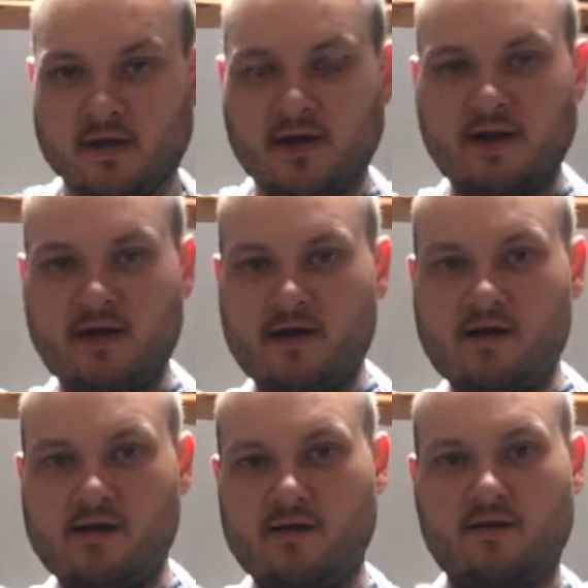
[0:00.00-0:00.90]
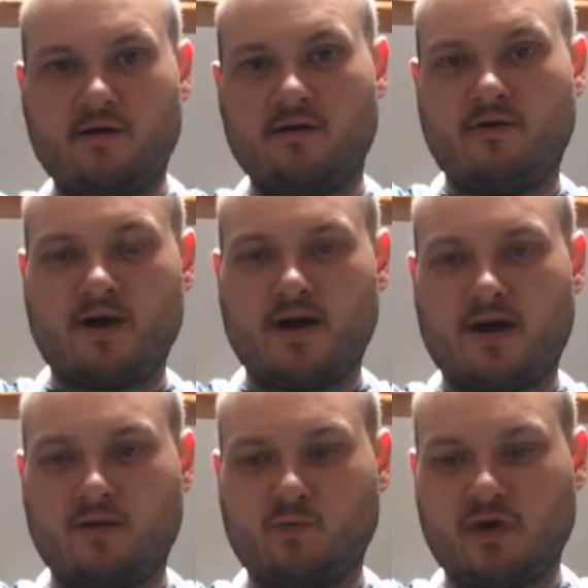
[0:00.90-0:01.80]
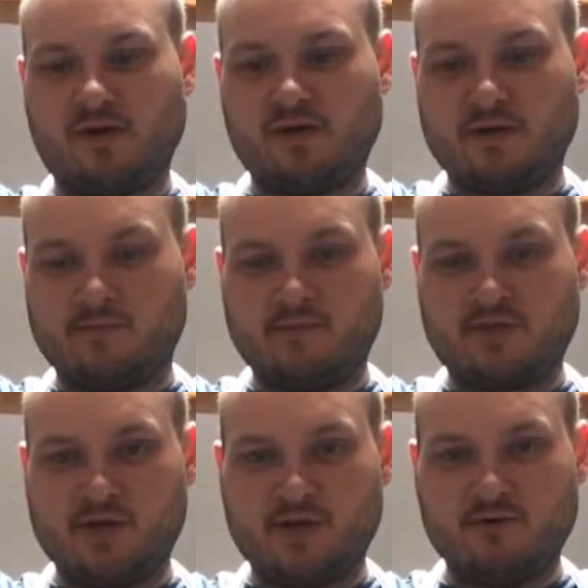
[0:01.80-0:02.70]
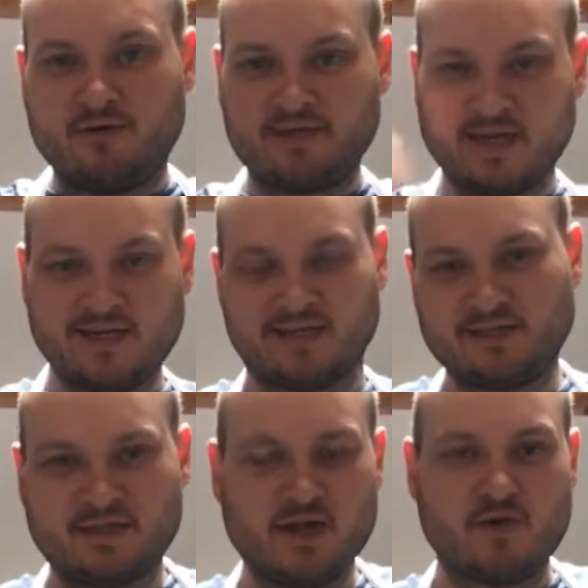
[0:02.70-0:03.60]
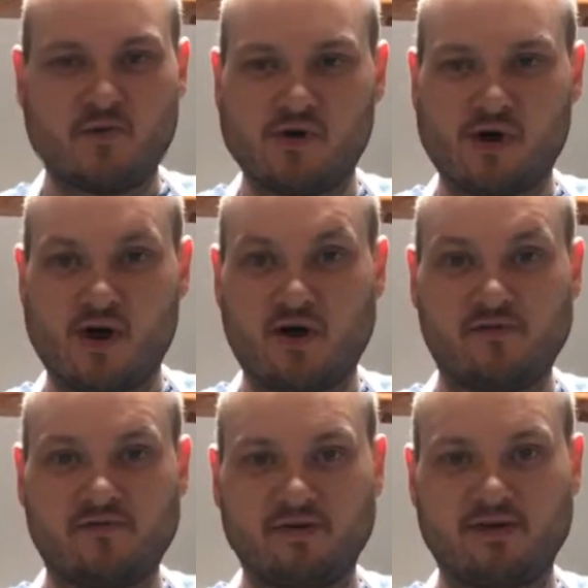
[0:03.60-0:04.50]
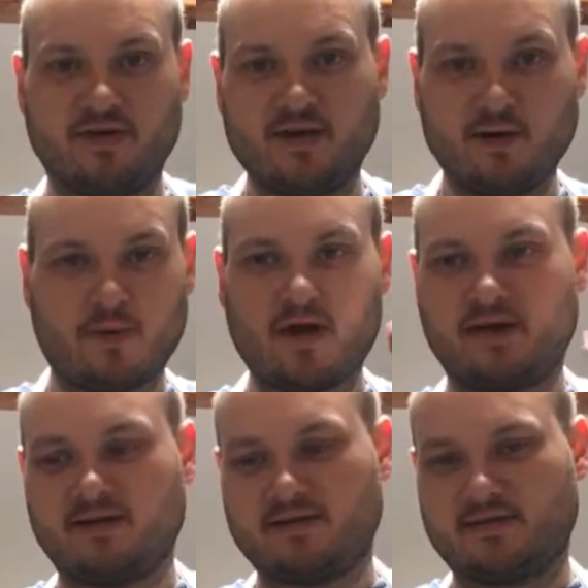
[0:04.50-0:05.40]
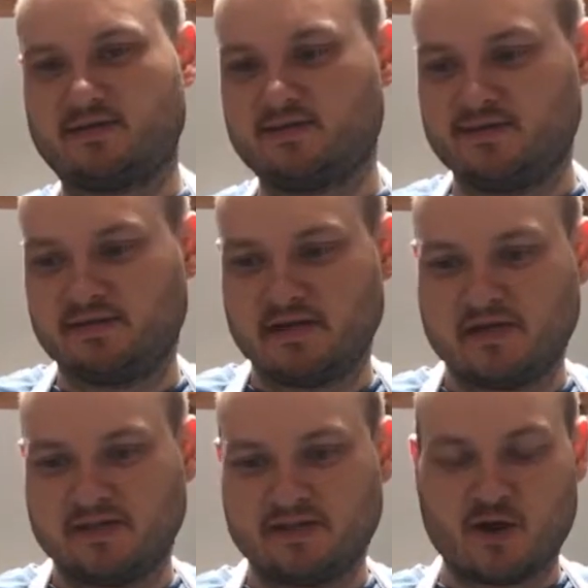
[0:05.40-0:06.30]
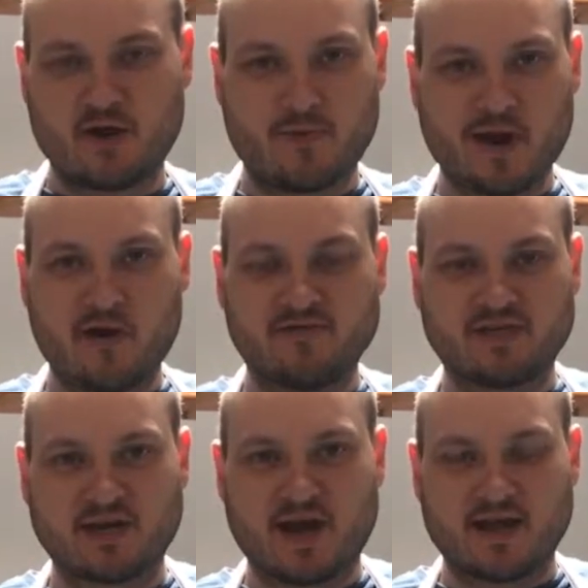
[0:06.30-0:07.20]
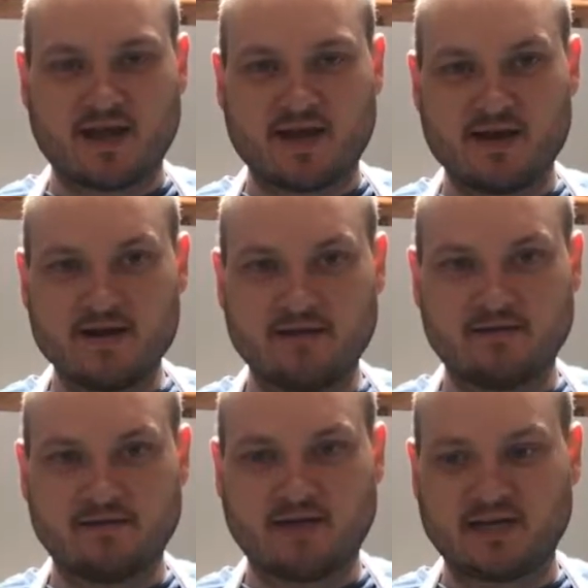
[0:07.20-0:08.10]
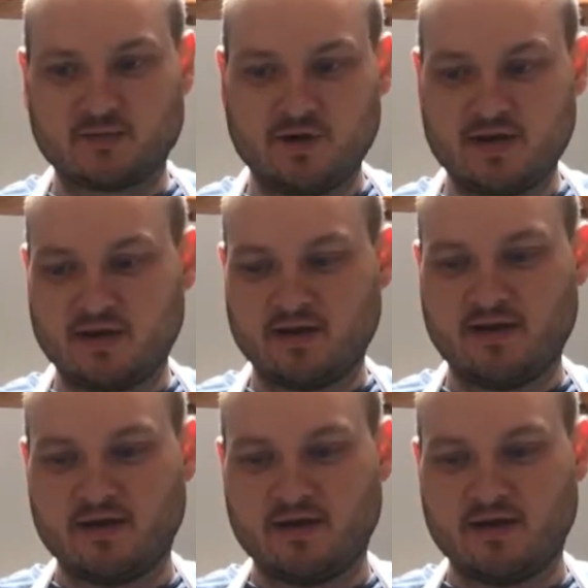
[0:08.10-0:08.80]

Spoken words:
Hello and welcome to season 2 of Neil Bakes. So the bake off has started again last week